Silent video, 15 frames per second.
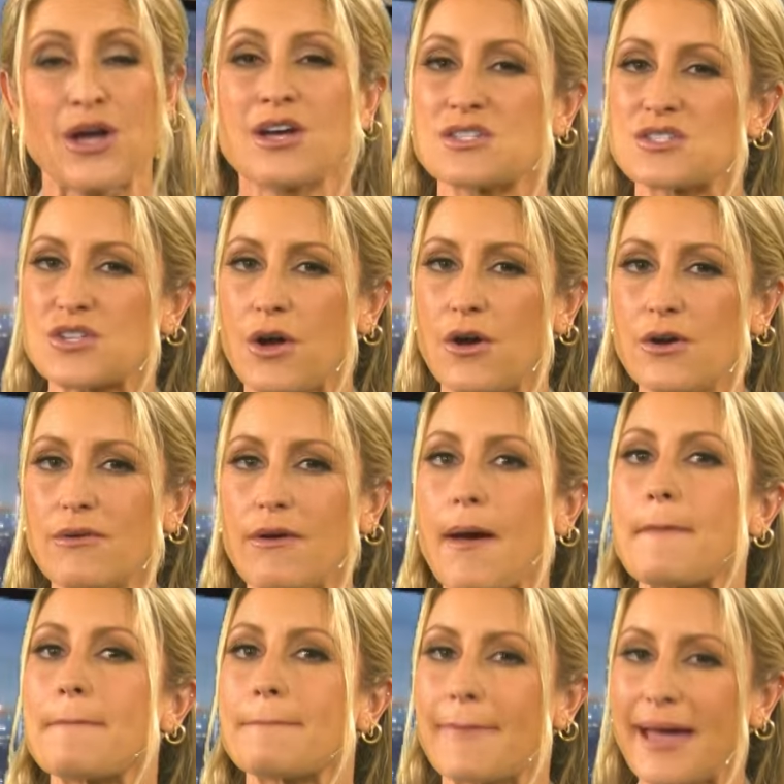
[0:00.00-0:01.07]
So
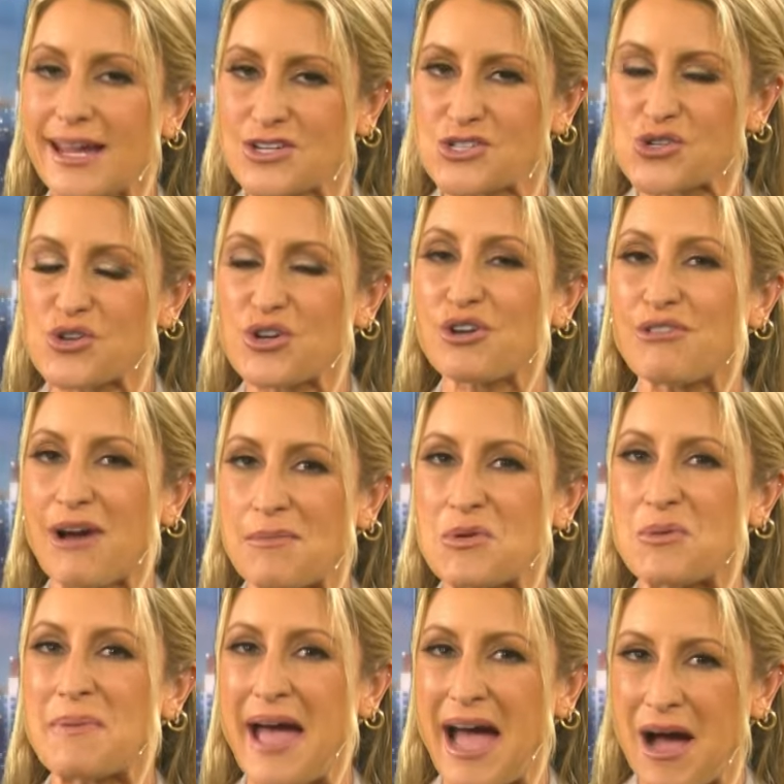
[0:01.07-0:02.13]
make sure you grab
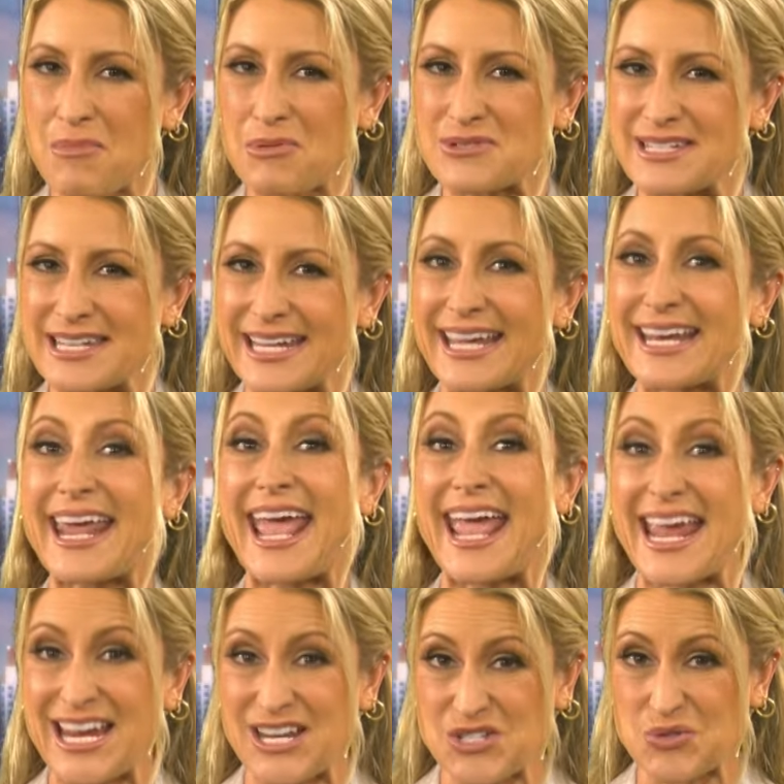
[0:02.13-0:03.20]
your Powerball ticket
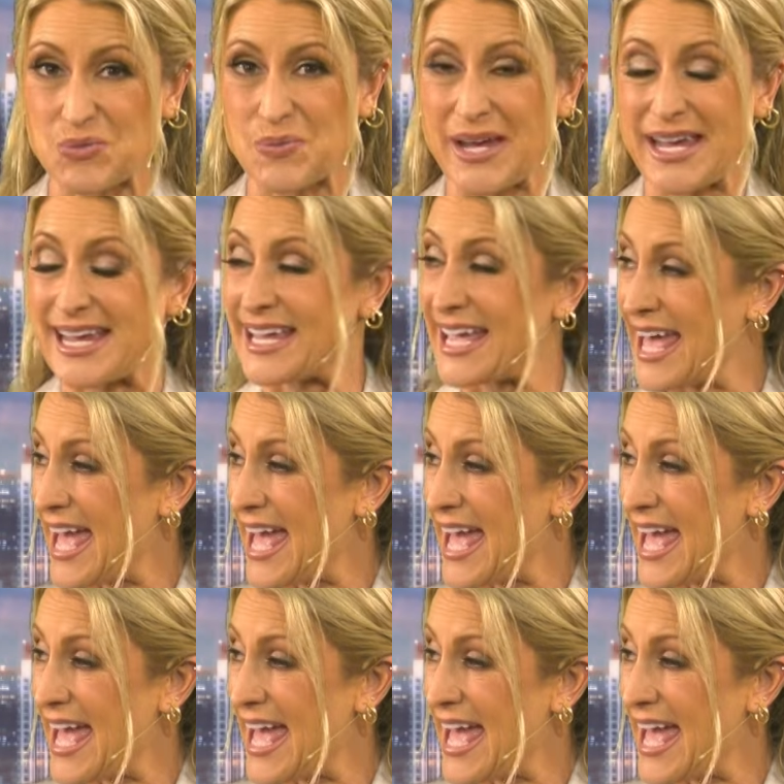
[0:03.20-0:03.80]
each week.